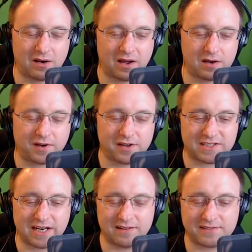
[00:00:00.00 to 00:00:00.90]
Out of all
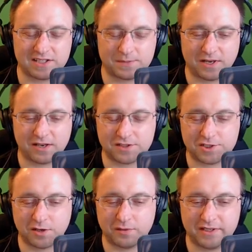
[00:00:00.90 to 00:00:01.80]
the talent that's been on the
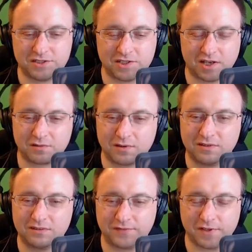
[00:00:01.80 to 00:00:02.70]
show in
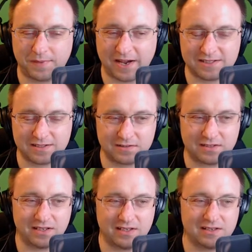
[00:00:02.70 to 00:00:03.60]
general for the past
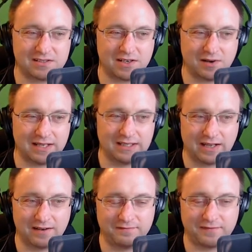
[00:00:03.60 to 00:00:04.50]
thirteen years now, I
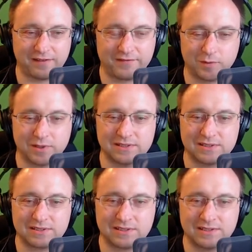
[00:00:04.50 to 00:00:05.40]
love
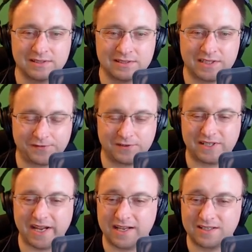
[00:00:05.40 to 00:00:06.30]
everyone's
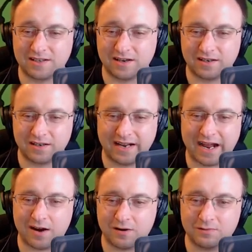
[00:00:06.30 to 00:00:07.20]
different takes on, on
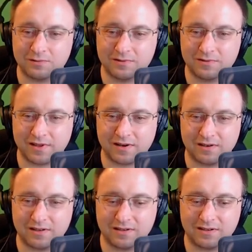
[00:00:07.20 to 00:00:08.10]
how
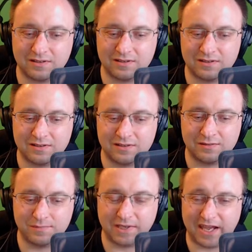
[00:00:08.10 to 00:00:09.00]
they
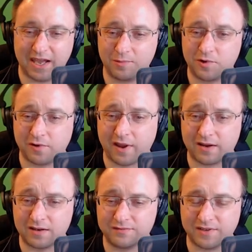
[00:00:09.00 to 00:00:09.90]
became
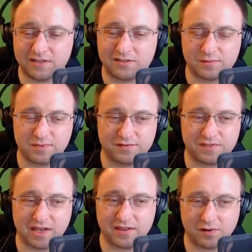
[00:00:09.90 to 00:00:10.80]
creative in terms of,
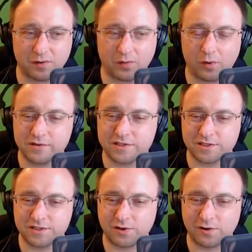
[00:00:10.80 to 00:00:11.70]
say, their own
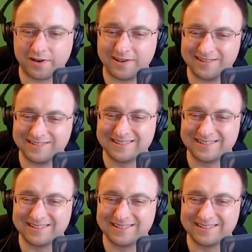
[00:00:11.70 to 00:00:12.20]
origin story,